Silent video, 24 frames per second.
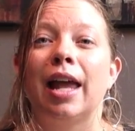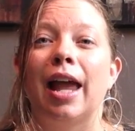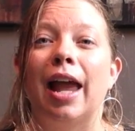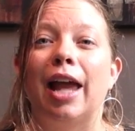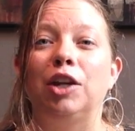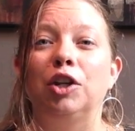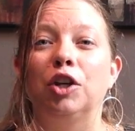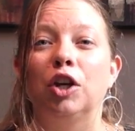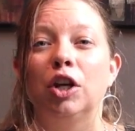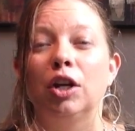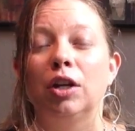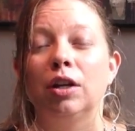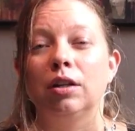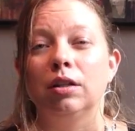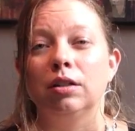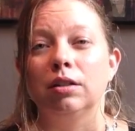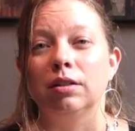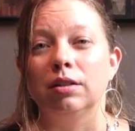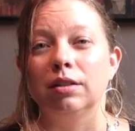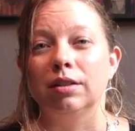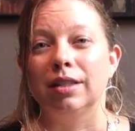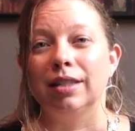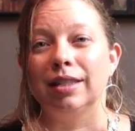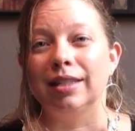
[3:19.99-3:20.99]
And you're going to
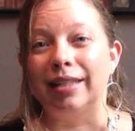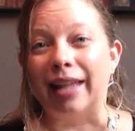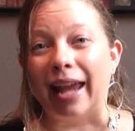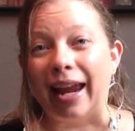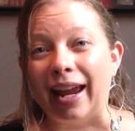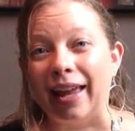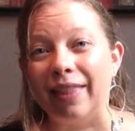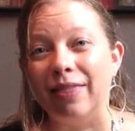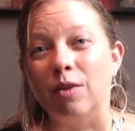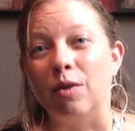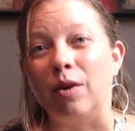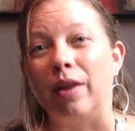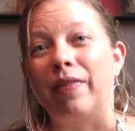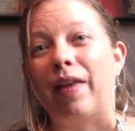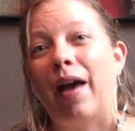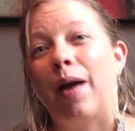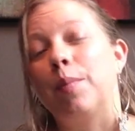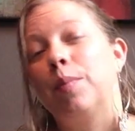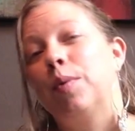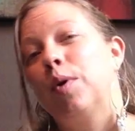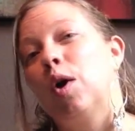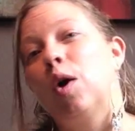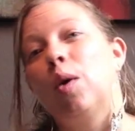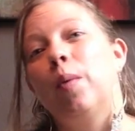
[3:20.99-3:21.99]
stay at
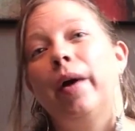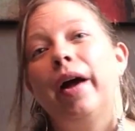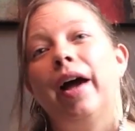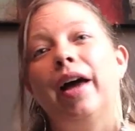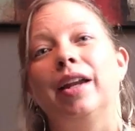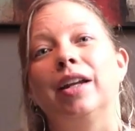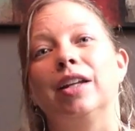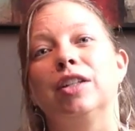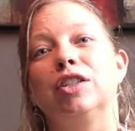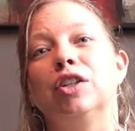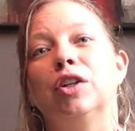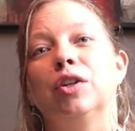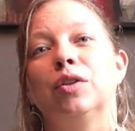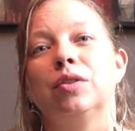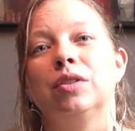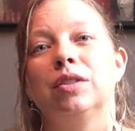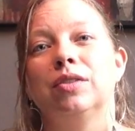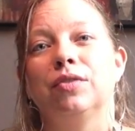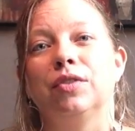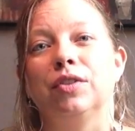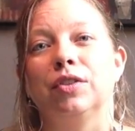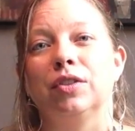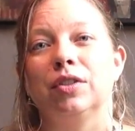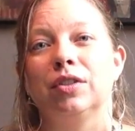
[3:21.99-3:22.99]
that probiotic
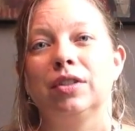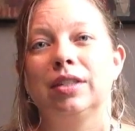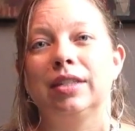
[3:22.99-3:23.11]
dose for